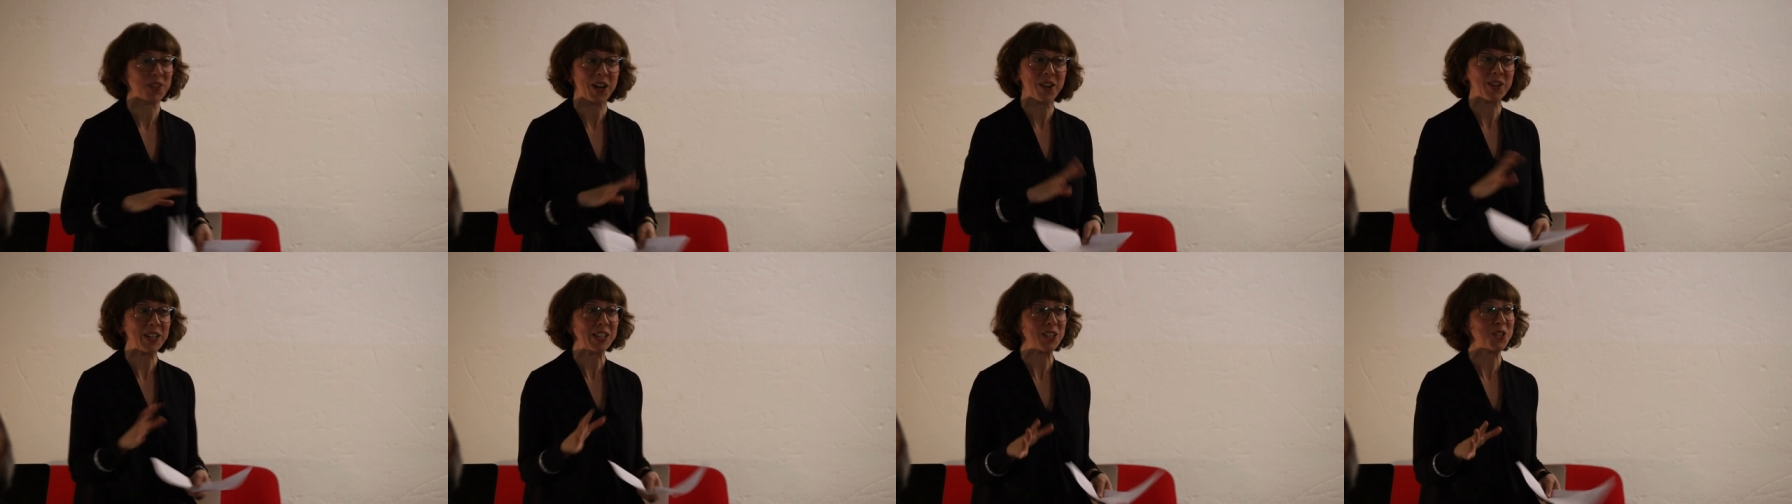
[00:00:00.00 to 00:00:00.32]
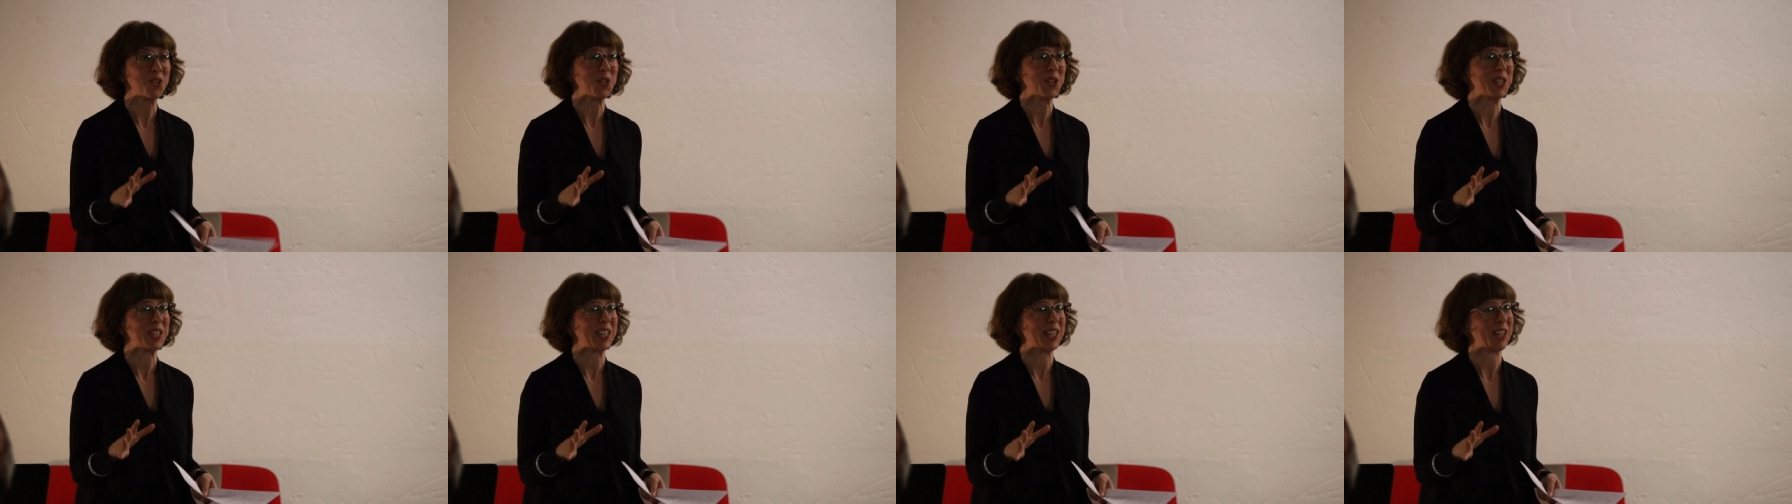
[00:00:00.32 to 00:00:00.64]
very
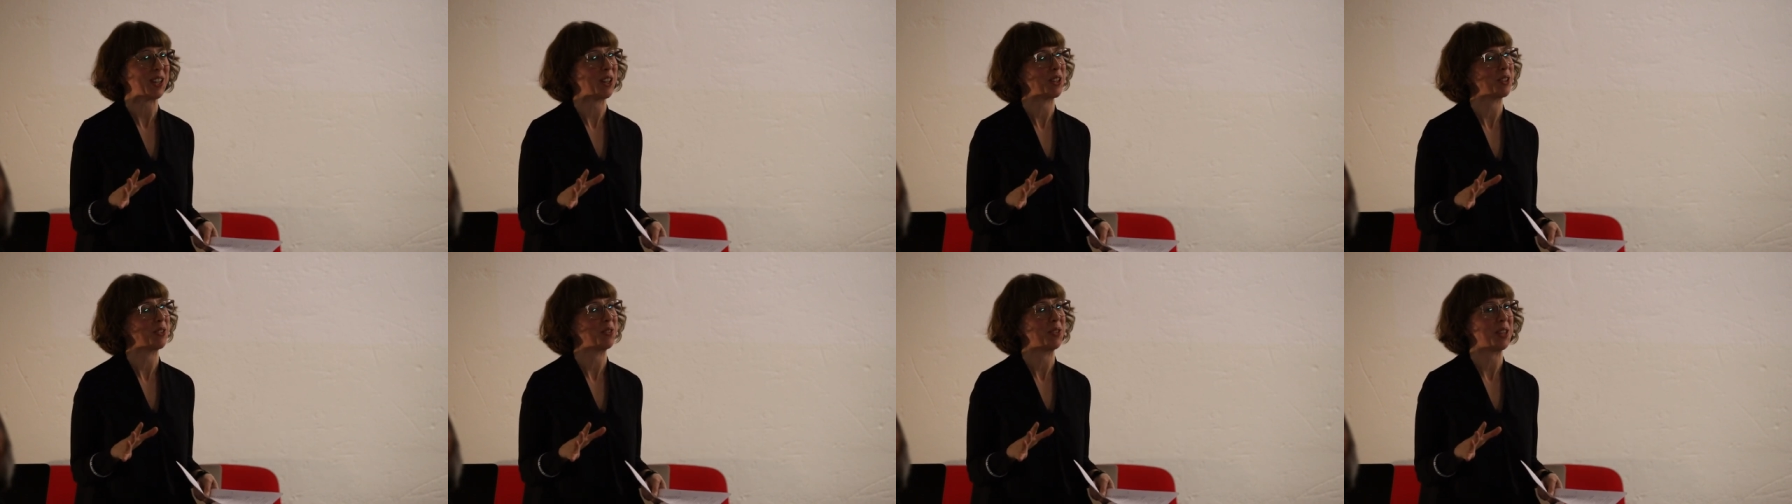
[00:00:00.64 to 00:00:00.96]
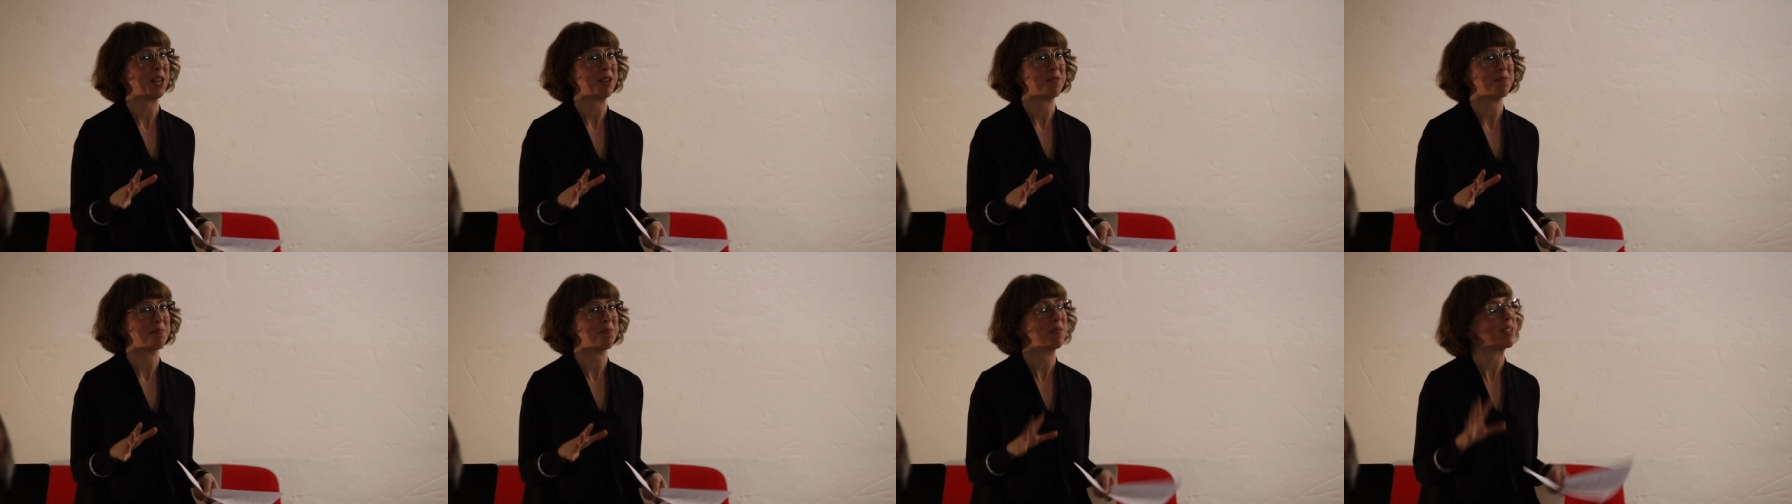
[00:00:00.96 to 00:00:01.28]
interesting all of
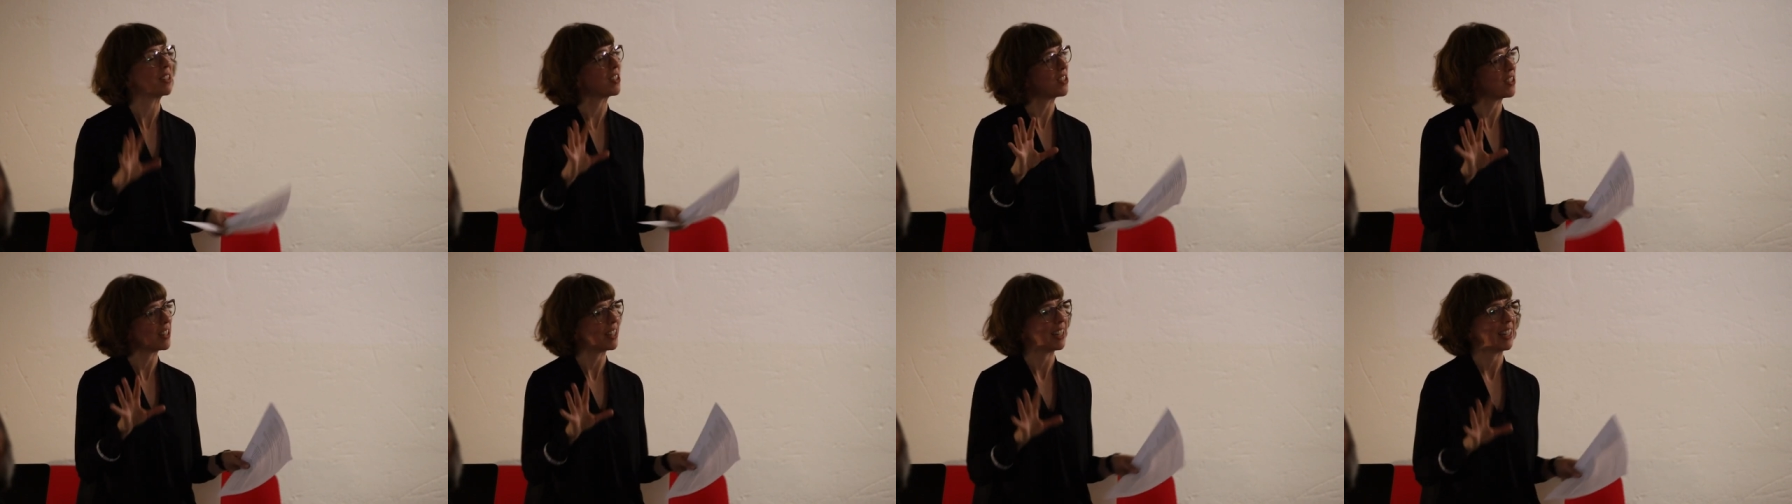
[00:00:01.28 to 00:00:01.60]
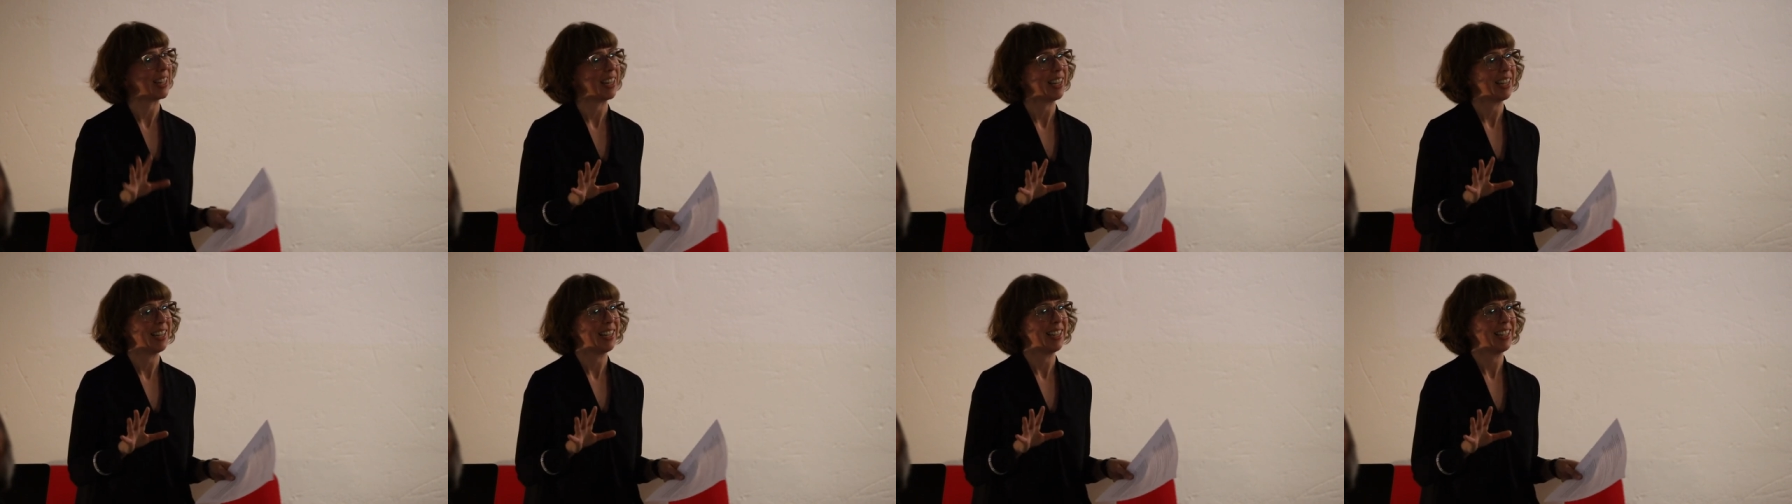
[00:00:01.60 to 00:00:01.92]
them, but
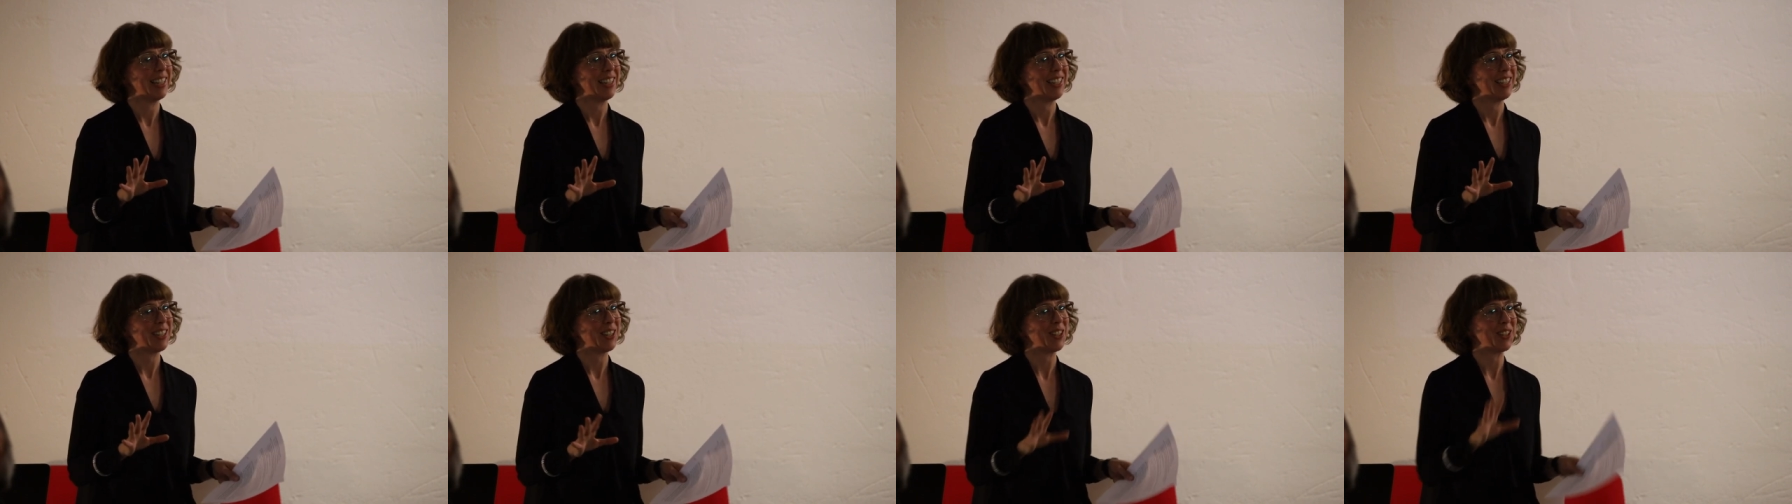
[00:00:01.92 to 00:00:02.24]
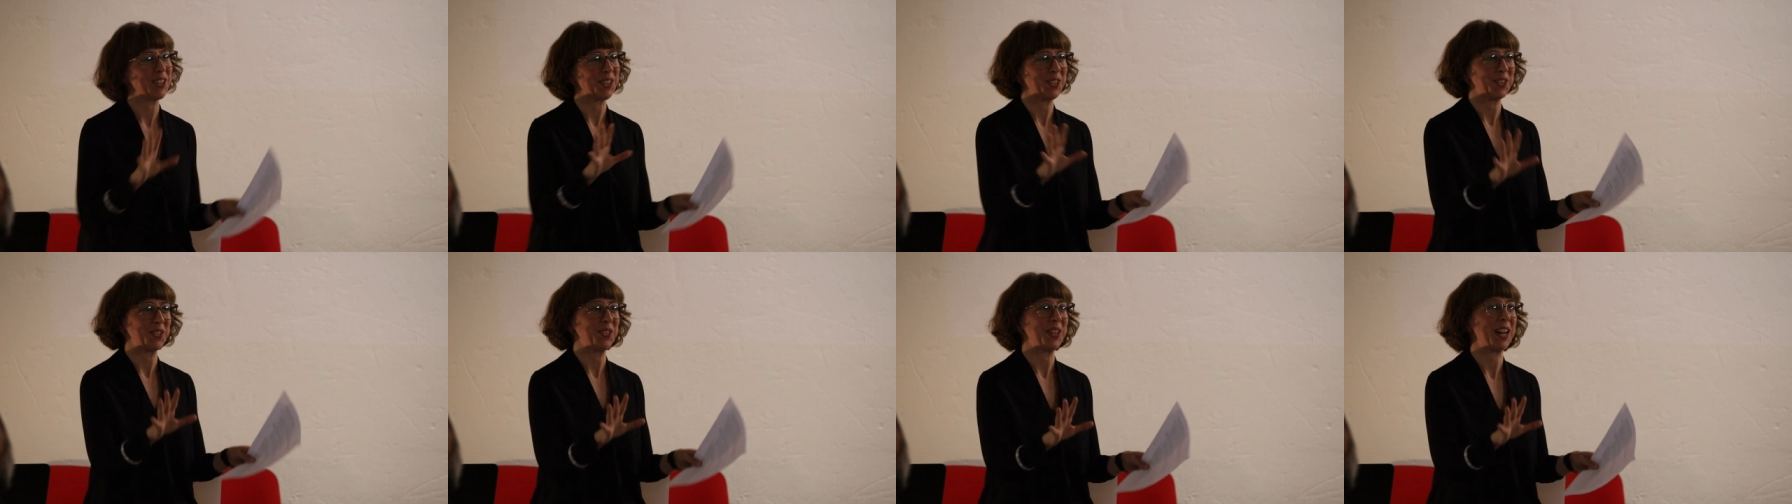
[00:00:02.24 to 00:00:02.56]

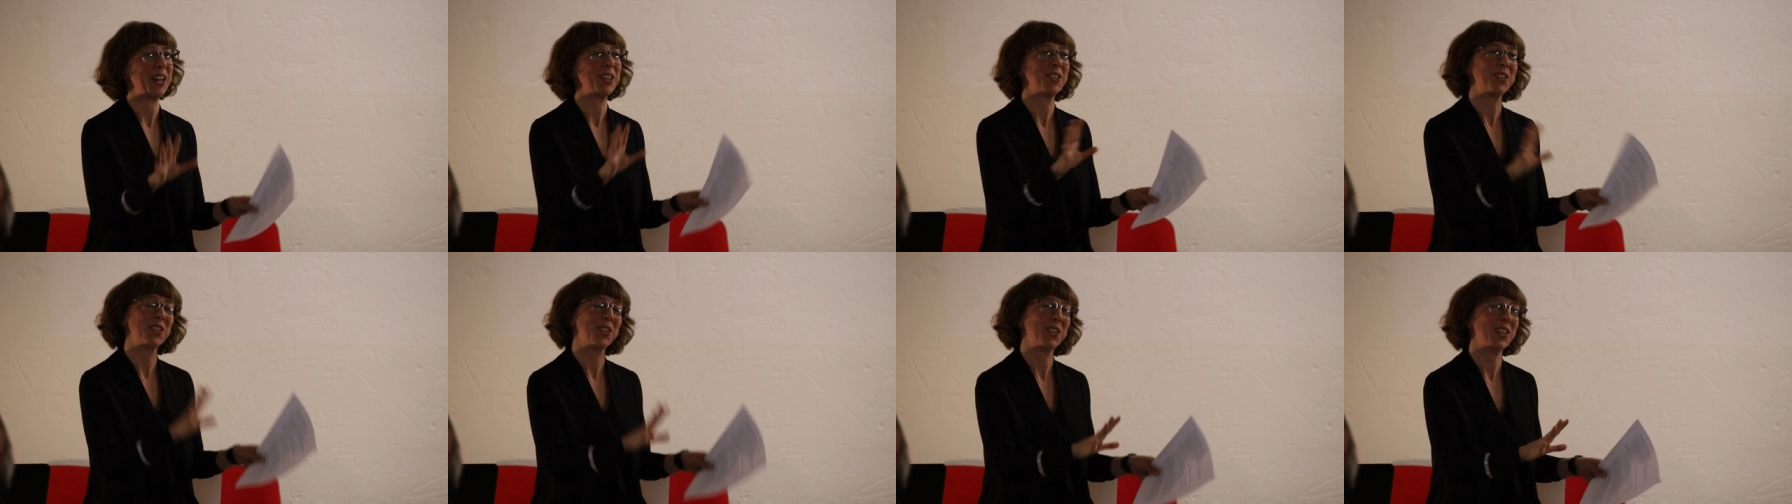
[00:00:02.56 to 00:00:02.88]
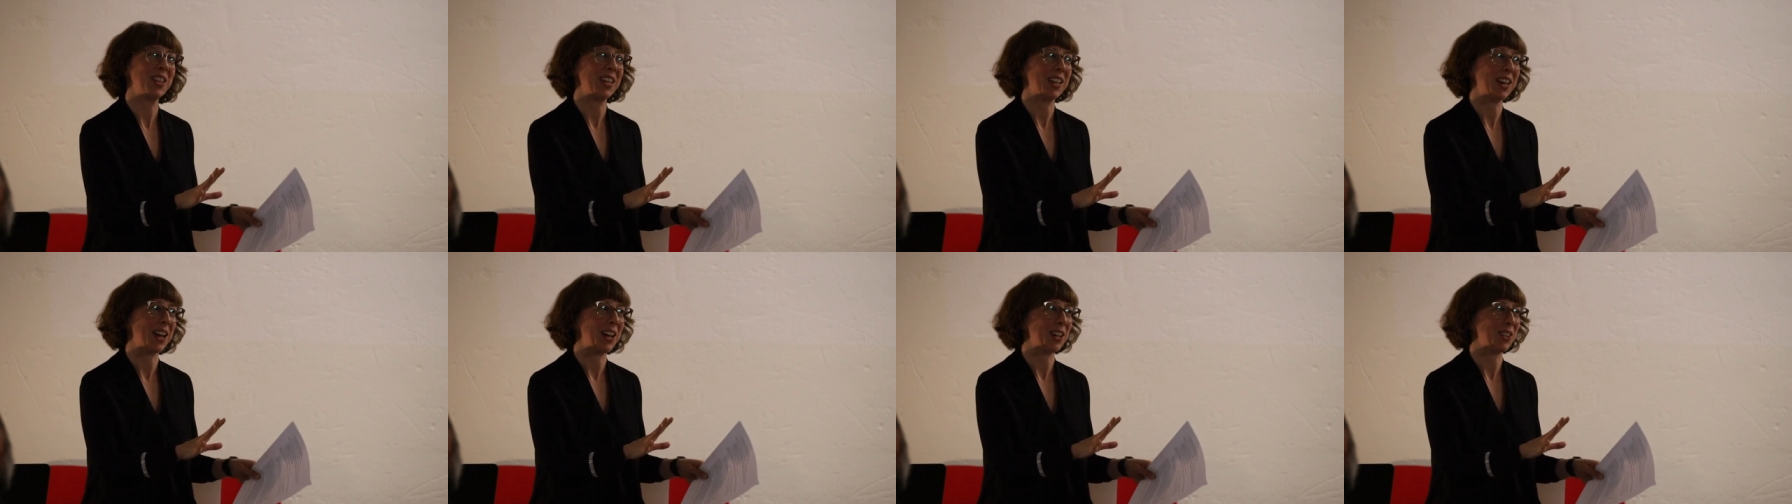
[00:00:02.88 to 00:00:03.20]
you know, I,
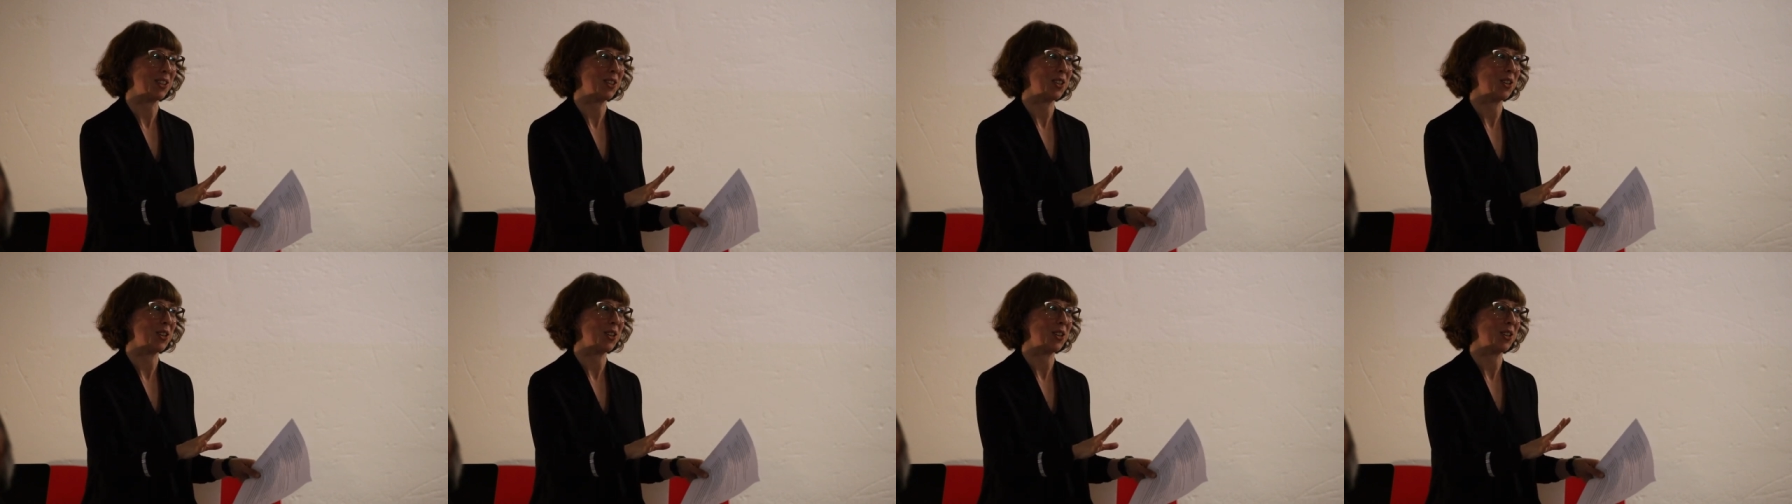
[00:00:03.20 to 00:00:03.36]
I